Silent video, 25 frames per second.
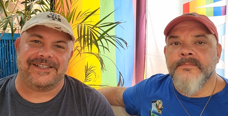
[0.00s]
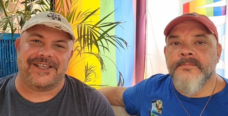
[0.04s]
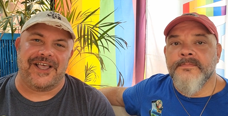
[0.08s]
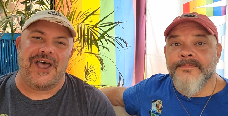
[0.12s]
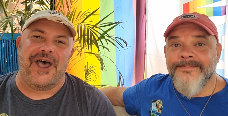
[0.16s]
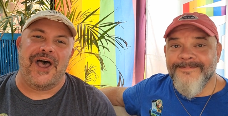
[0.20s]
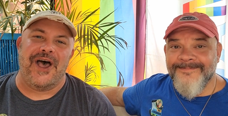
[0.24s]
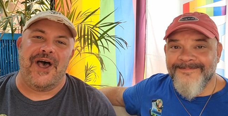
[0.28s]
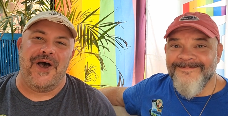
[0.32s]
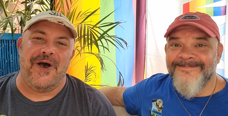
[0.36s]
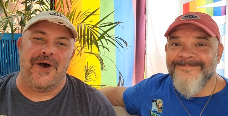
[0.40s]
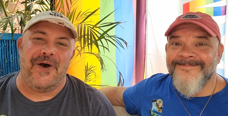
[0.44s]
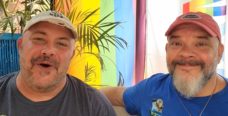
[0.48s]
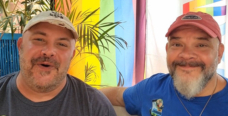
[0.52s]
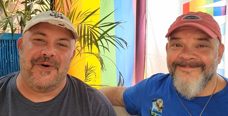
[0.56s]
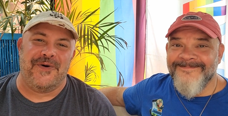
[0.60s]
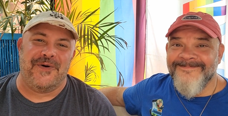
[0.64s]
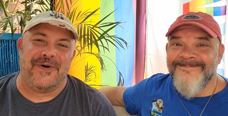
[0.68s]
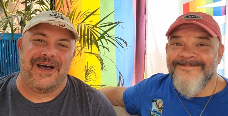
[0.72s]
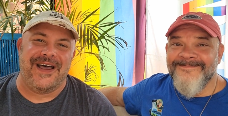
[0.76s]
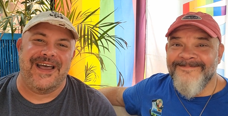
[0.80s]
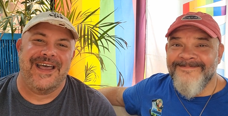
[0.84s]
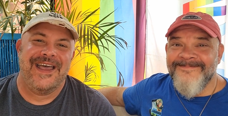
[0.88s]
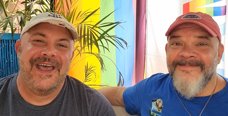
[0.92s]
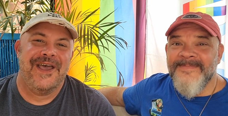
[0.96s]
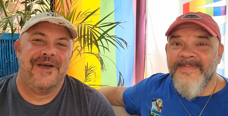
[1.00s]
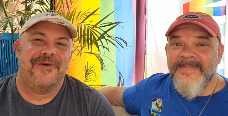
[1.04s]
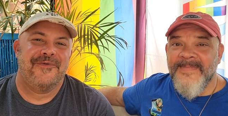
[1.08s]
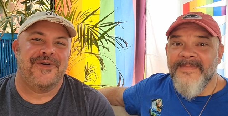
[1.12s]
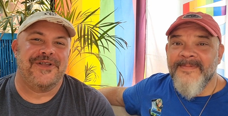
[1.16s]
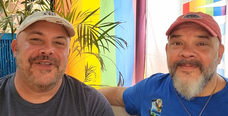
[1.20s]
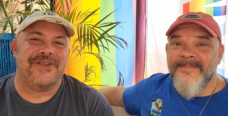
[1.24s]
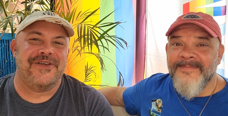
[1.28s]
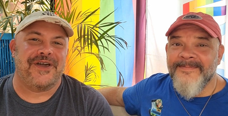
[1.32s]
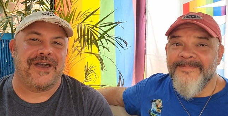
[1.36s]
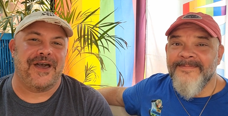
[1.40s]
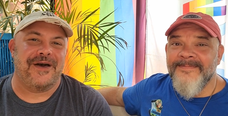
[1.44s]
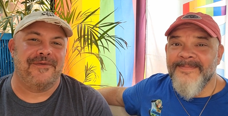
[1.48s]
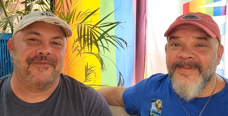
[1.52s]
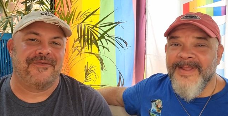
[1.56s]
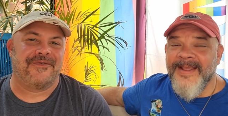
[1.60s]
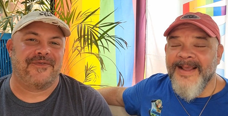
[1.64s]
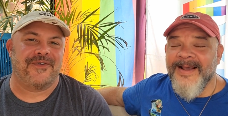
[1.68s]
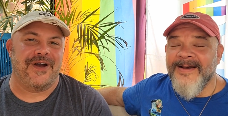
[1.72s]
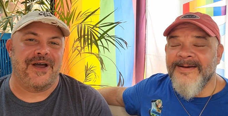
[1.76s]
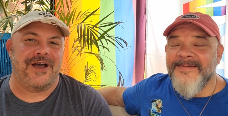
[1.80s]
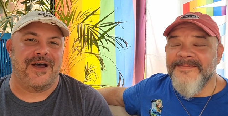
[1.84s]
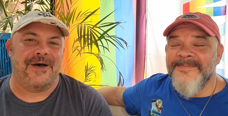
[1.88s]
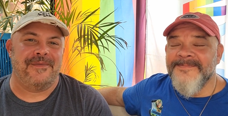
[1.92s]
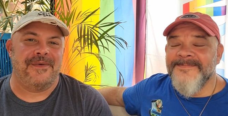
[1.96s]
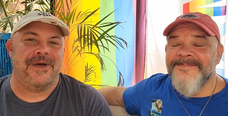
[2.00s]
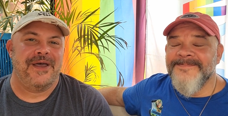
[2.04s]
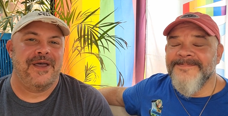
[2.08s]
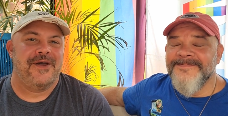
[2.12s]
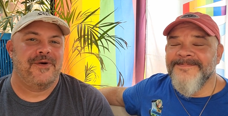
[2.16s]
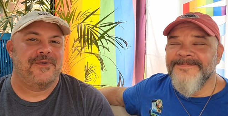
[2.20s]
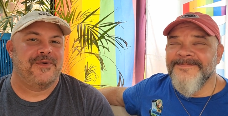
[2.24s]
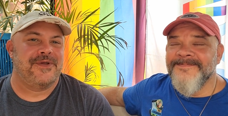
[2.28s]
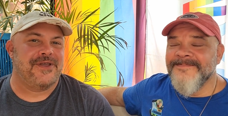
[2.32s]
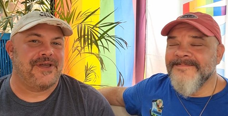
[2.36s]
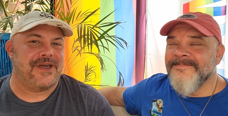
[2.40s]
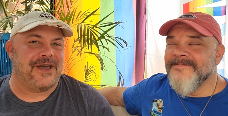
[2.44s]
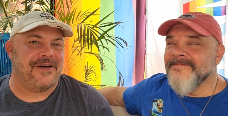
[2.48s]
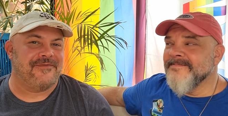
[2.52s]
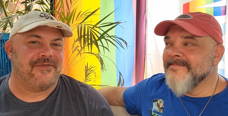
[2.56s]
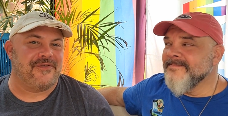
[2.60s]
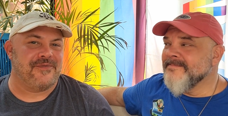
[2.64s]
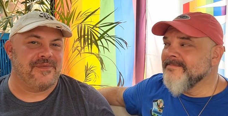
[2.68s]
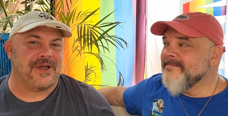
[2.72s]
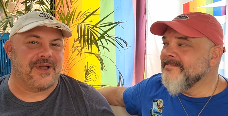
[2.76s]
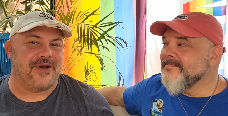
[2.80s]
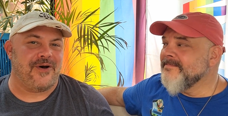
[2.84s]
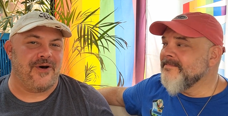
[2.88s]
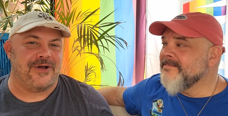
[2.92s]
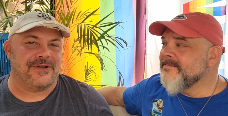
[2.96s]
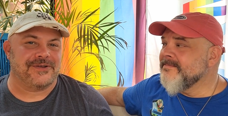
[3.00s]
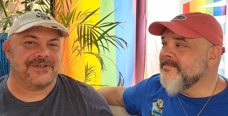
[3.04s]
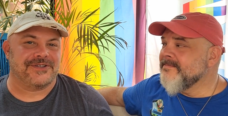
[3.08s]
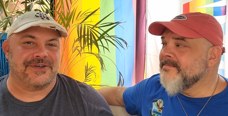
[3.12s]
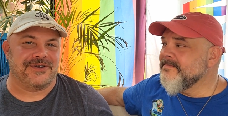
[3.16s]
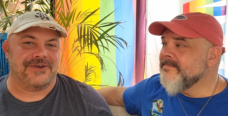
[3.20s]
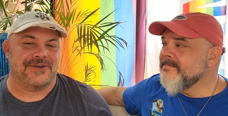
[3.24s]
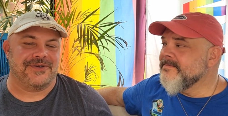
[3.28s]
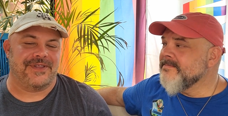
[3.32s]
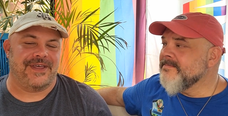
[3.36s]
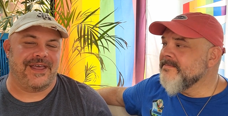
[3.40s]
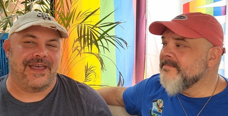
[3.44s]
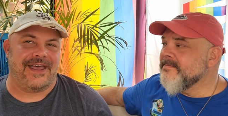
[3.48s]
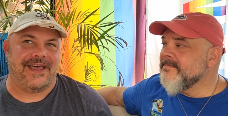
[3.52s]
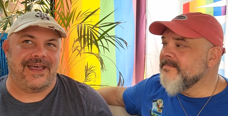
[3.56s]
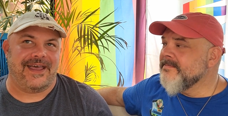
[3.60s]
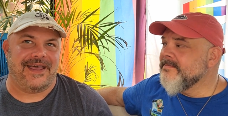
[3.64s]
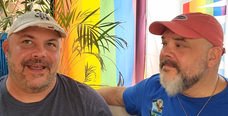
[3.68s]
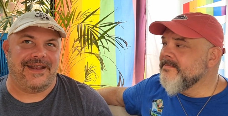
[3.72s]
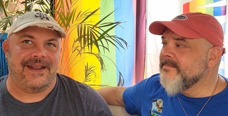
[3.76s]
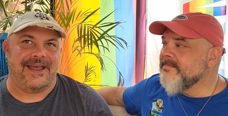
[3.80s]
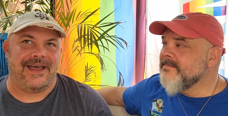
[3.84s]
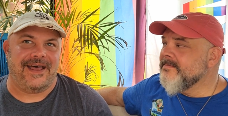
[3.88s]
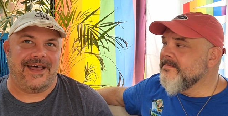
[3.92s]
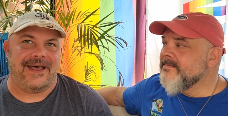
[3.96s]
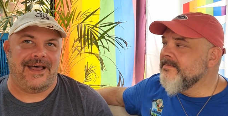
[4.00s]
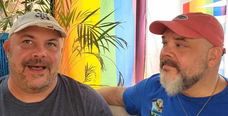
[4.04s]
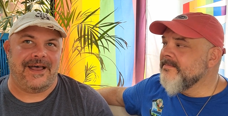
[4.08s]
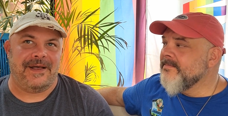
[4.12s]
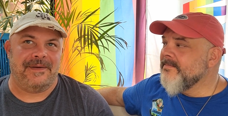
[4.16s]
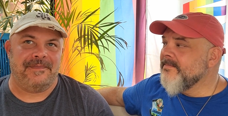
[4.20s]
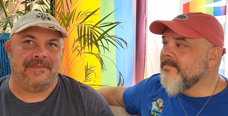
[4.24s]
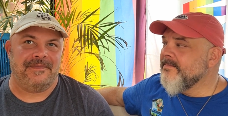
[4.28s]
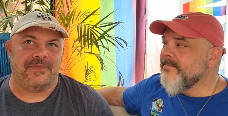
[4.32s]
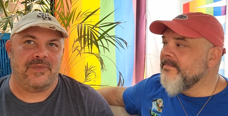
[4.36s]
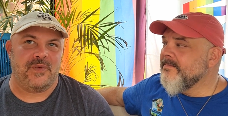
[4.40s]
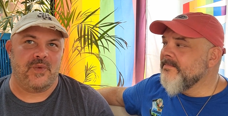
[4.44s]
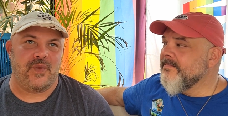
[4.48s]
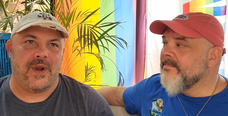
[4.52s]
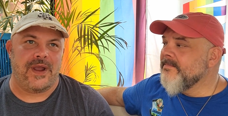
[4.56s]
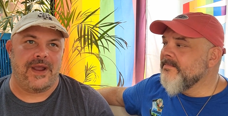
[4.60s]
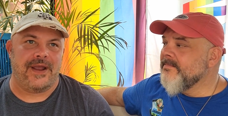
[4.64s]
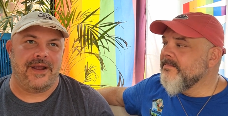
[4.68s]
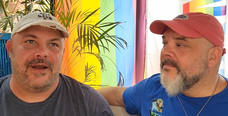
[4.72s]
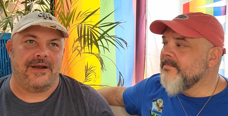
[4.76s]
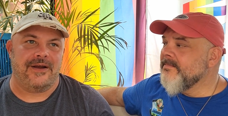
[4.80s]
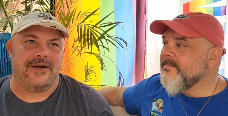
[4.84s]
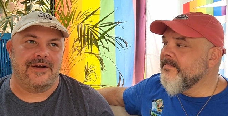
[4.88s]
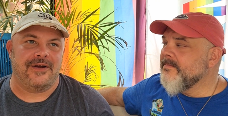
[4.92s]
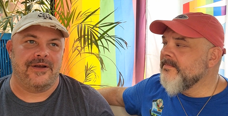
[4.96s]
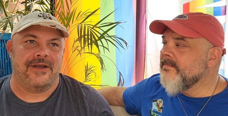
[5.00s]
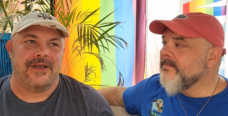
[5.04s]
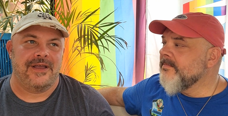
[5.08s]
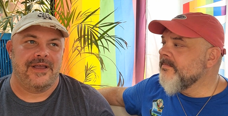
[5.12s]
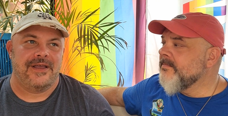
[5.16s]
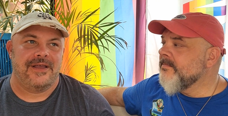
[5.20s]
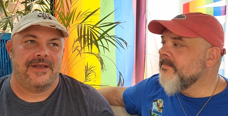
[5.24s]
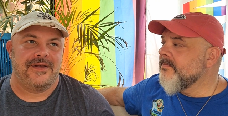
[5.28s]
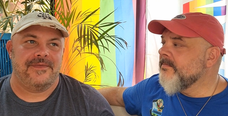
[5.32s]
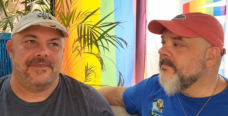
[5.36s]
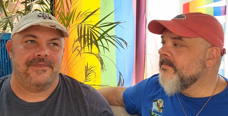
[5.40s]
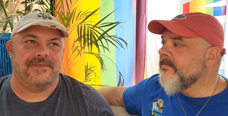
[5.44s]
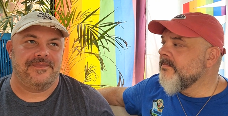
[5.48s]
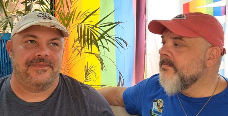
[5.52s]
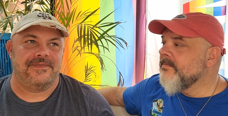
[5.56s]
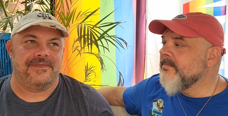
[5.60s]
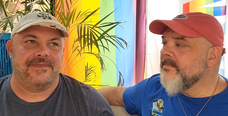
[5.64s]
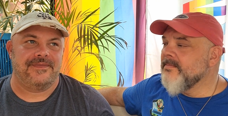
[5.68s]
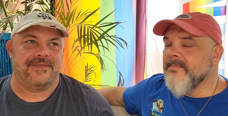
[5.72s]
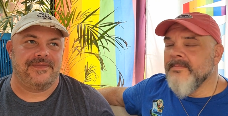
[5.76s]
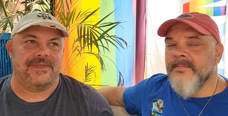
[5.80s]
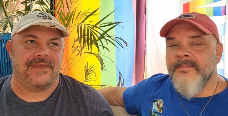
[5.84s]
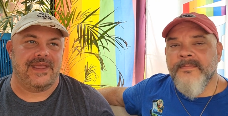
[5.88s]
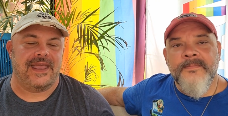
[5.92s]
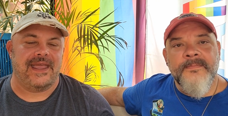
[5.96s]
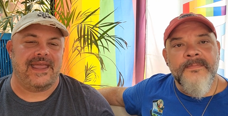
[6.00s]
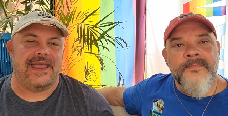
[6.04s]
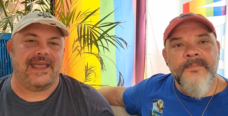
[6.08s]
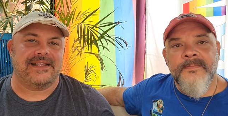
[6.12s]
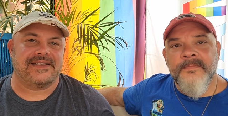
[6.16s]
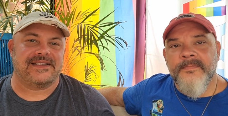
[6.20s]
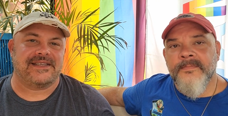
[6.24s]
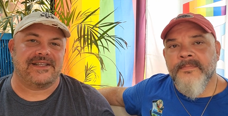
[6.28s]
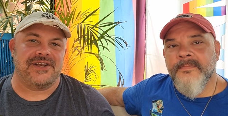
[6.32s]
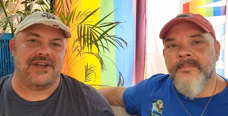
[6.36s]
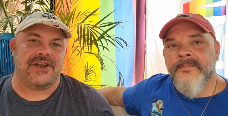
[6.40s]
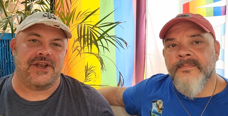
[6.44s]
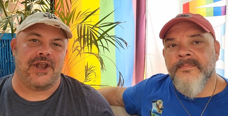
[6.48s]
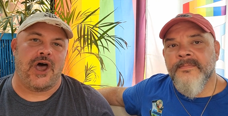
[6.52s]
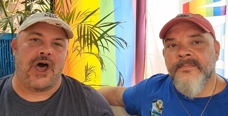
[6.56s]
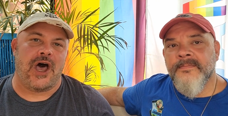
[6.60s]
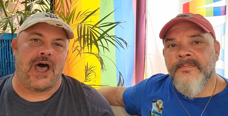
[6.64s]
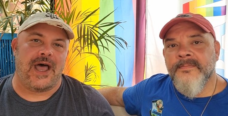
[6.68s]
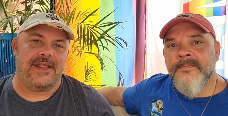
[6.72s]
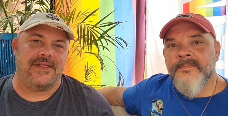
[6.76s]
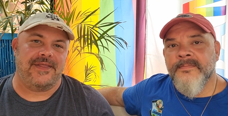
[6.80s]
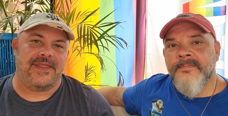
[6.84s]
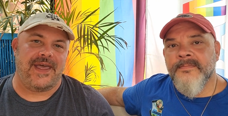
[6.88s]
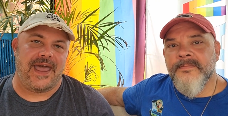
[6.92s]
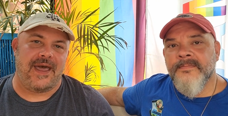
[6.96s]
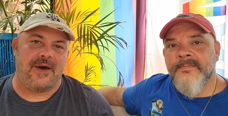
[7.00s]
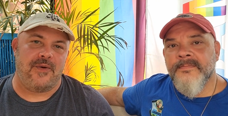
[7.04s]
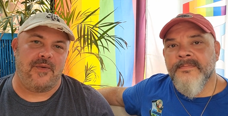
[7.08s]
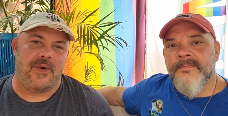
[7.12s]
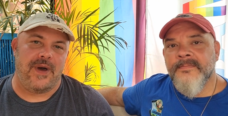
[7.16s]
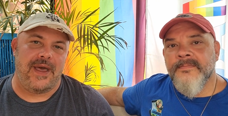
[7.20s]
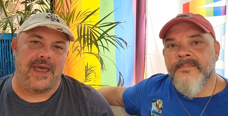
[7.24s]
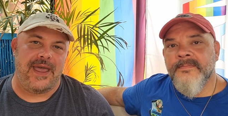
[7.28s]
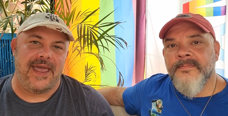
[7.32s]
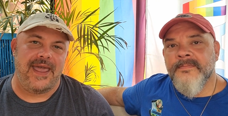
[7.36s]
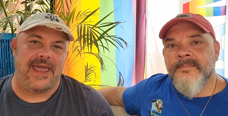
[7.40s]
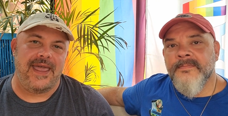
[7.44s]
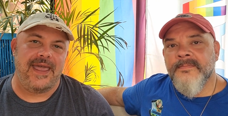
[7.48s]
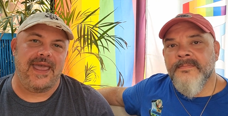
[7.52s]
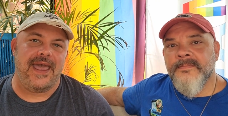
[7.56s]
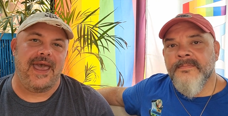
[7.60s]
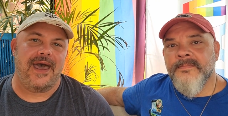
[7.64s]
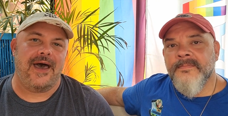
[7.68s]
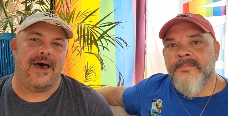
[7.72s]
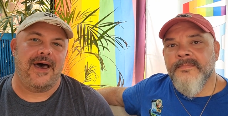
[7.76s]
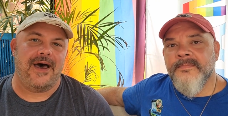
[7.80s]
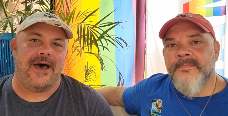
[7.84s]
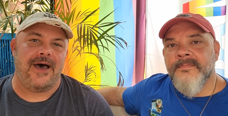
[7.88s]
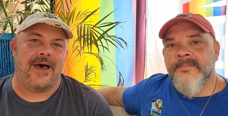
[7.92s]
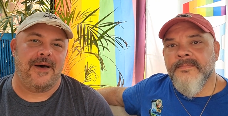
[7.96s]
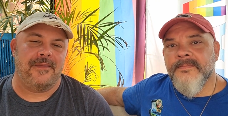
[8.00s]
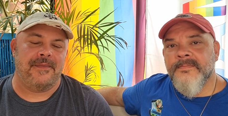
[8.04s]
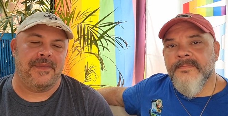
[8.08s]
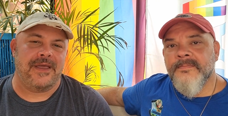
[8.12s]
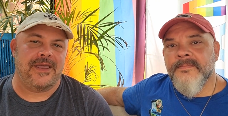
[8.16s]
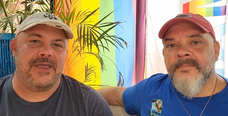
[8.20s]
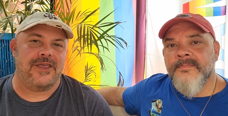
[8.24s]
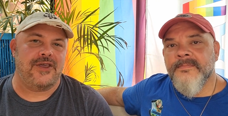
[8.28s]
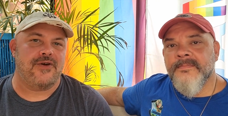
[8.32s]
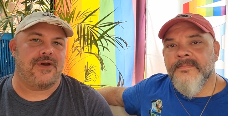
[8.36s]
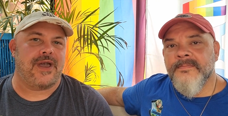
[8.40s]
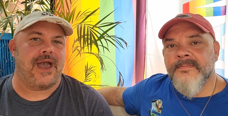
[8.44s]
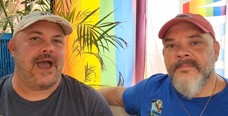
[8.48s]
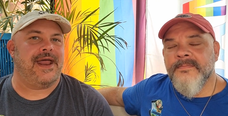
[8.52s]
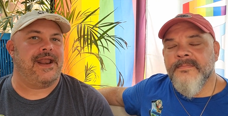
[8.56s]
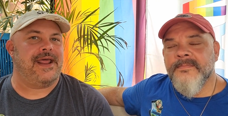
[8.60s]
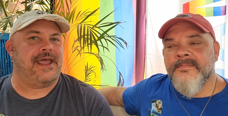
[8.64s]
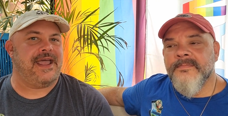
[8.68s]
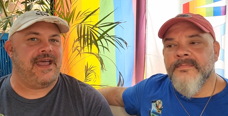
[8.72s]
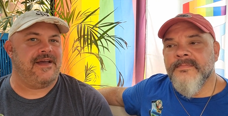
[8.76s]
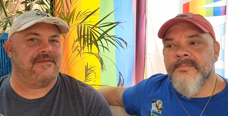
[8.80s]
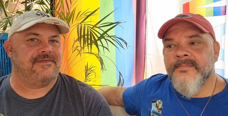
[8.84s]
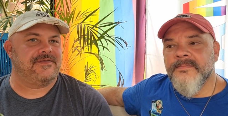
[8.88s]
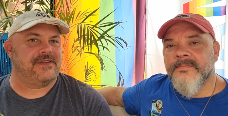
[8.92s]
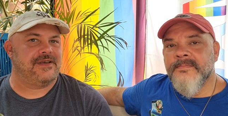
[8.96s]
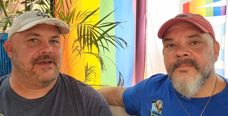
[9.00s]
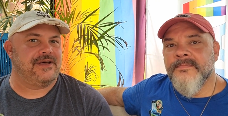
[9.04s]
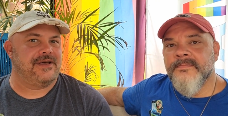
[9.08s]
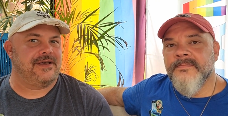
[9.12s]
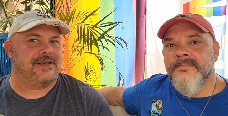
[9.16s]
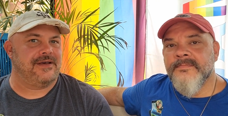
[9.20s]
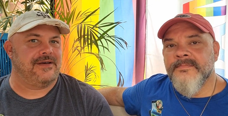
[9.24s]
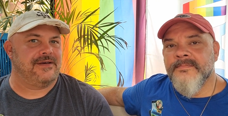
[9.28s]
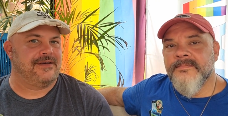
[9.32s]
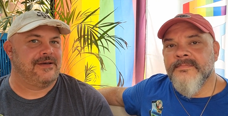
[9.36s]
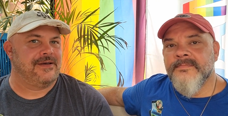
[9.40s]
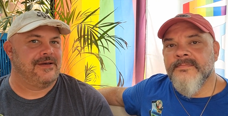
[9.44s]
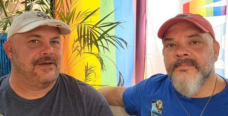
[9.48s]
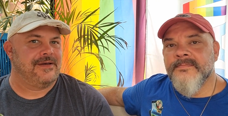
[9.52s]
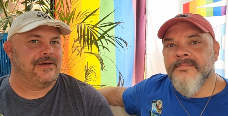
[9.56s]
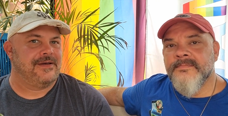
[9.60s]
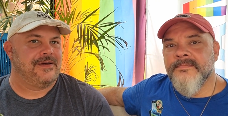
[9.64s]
Speaker 1: so when you come yeah. from when you come from a culture that um, where it's not that way. Um, you kind of have to